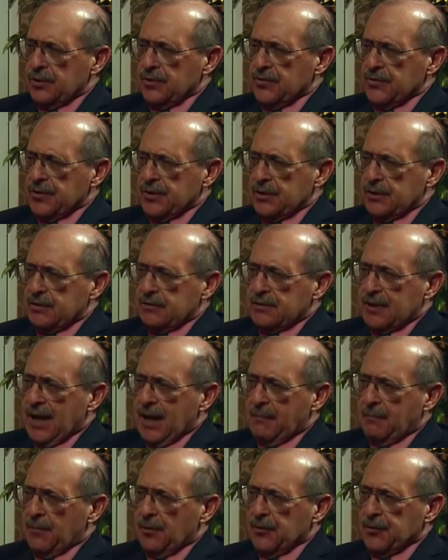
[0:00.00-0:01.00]
you look at the
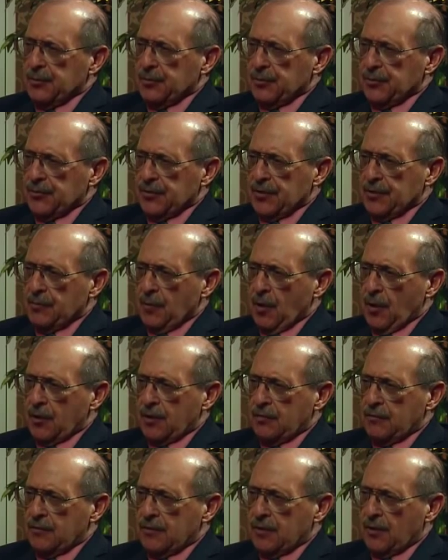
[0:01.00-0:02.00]
top multiples on the
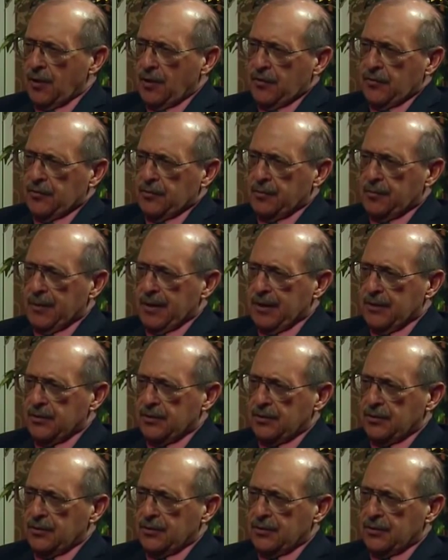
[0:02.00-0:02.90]
market, regardless of brand,